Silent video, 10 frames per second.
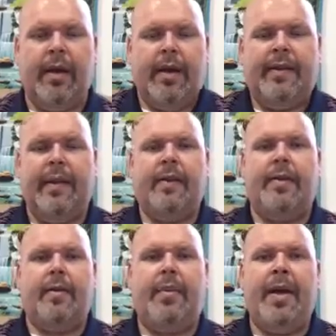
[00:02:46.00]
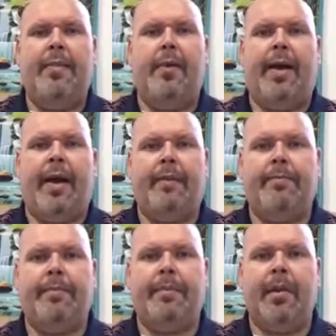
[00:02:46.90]
He said that the people there
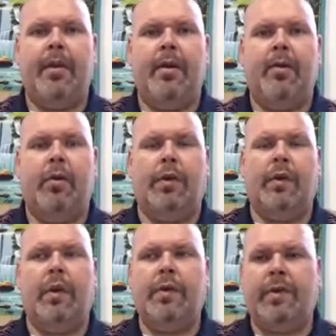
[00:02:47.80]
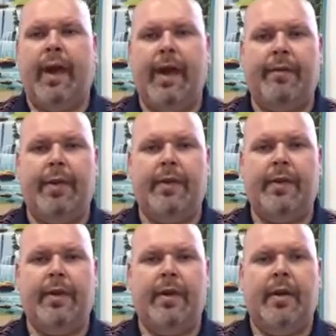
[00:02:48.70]
were so
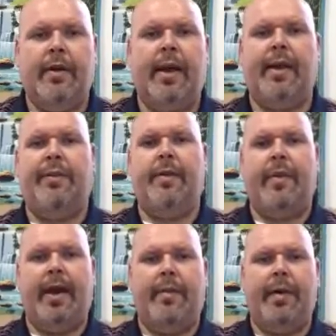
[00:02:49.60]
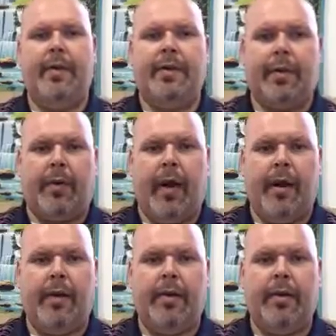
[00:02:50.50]
savage that if a baby was
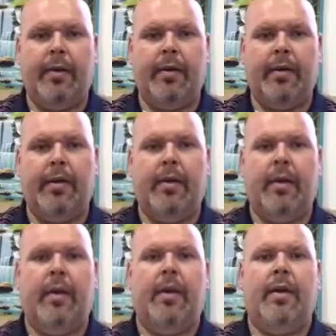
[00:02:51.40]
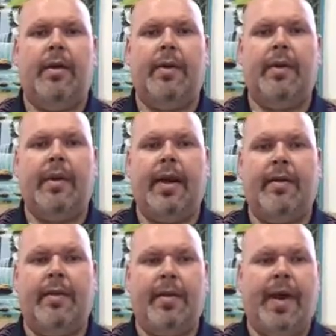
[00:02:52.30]
crying, they would
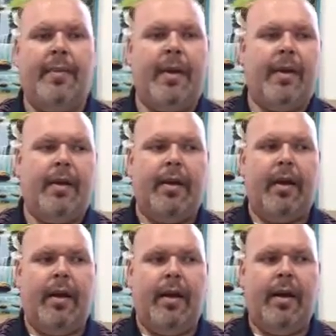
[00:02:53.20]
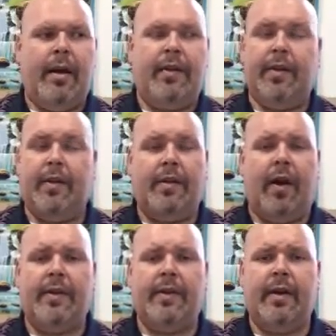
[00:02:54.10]
take the baby and just
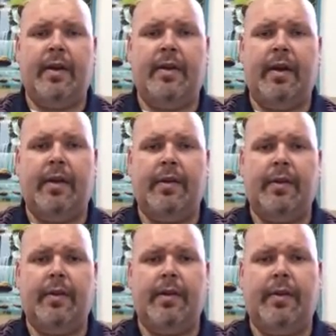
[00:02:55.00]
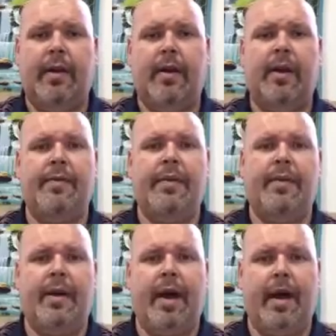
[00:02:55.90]
toss it in a ditch and leave it
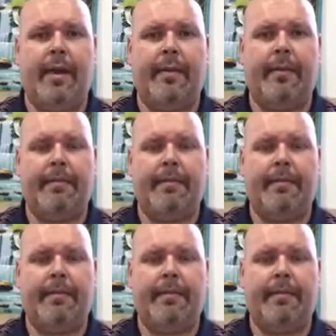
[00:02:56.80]
to die.